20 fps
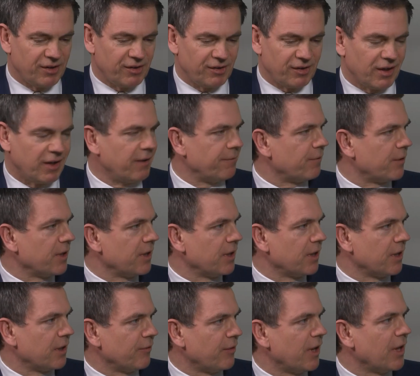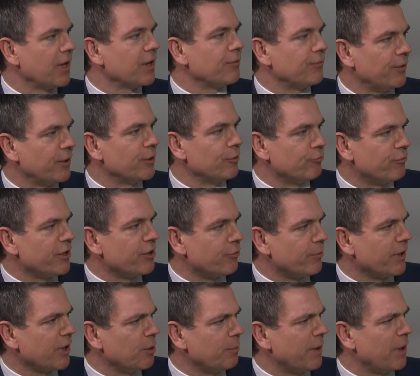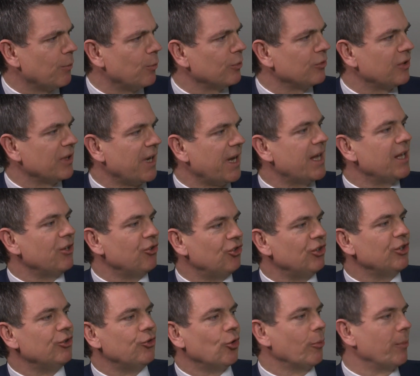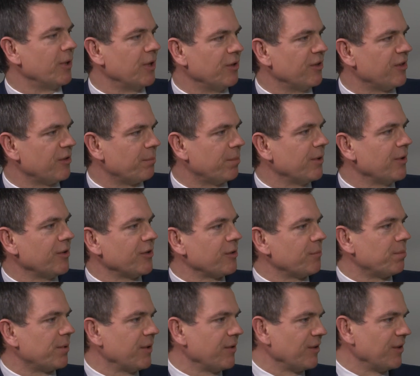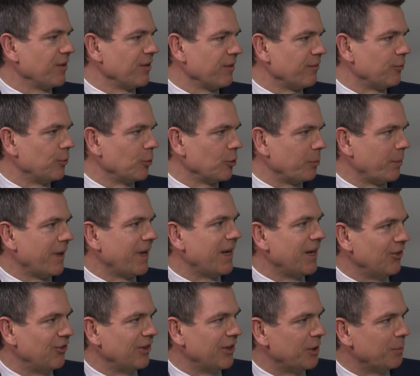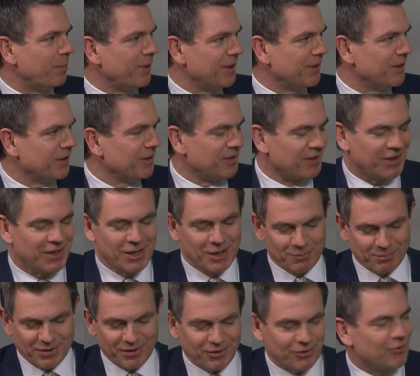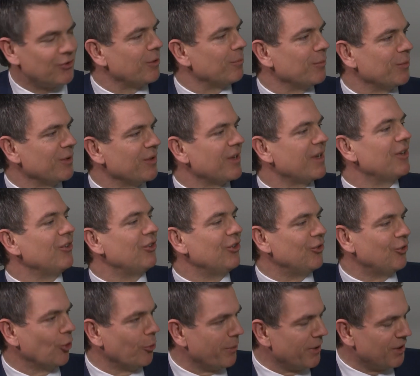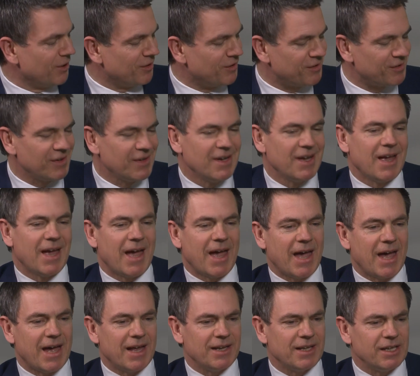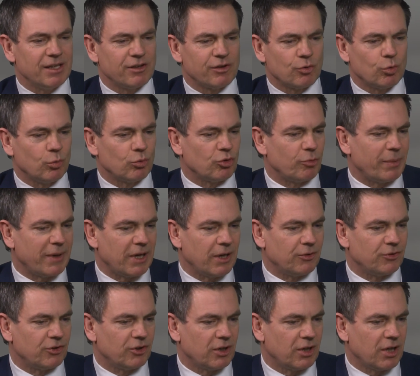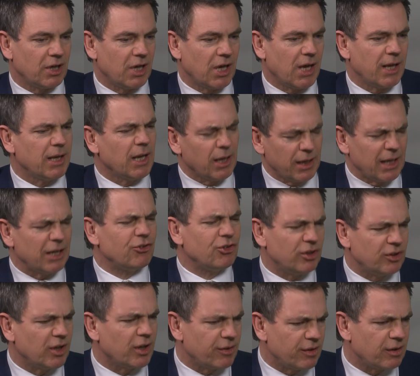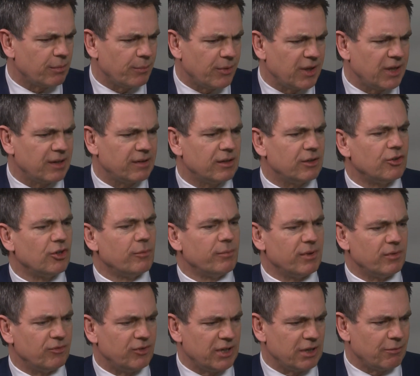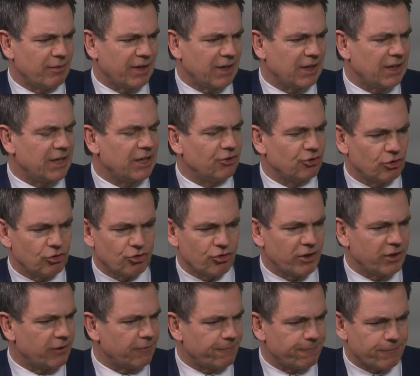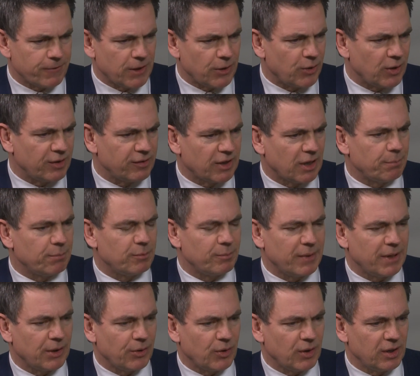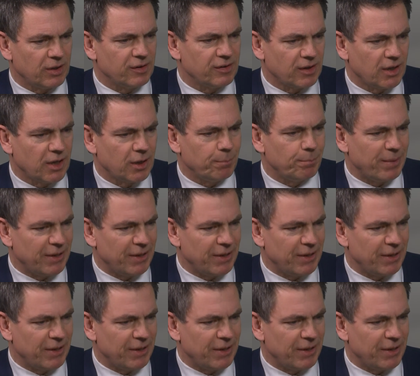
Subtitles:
has very kind of high-flown rhetoric about wanting energy dominance. Past presidents have talked about energy independence. President Trump wants energy dominance. And he's talked about and actually done some things in terms of deregulation and trying to free things up and make things